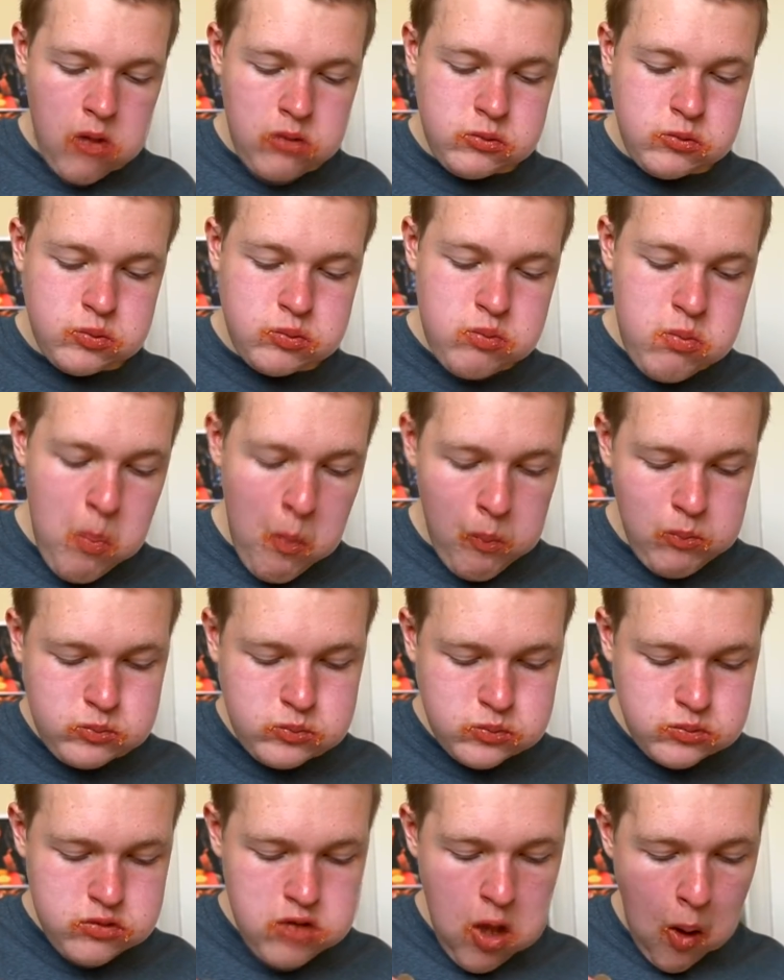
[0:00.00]
So there's quite a
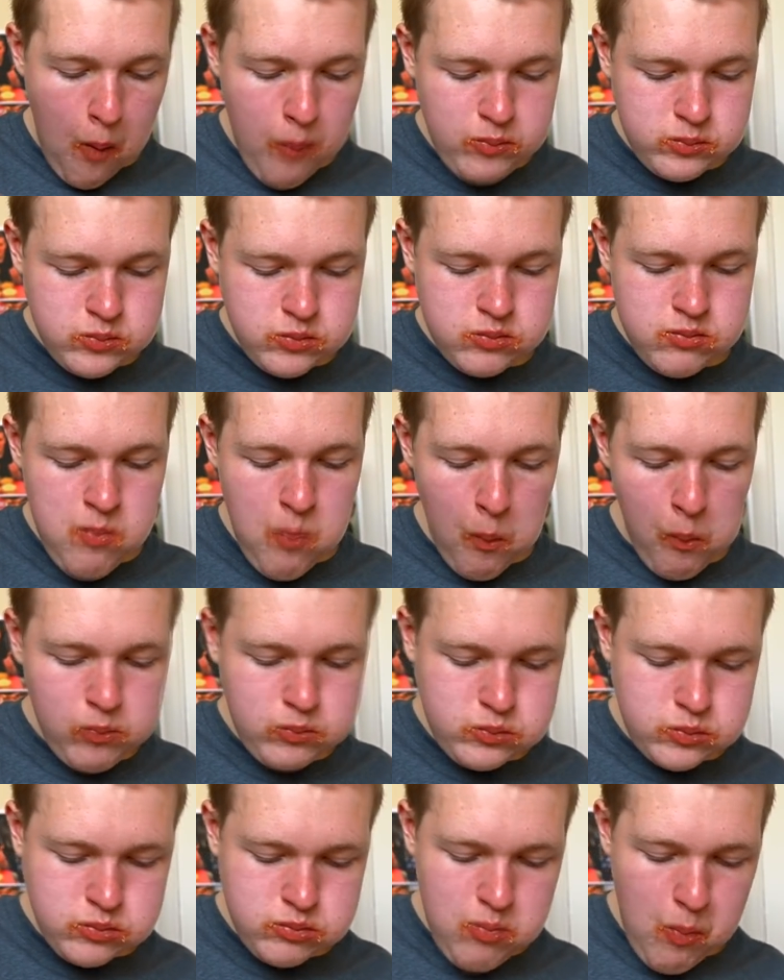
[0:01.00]
few different
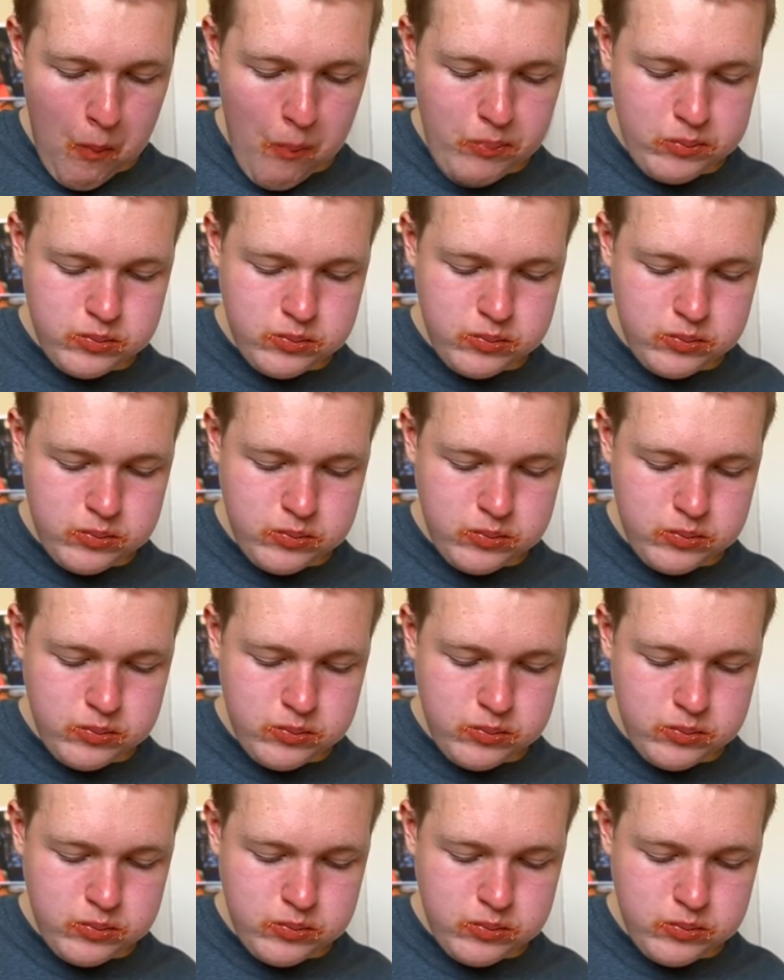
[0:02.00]
episodes to it.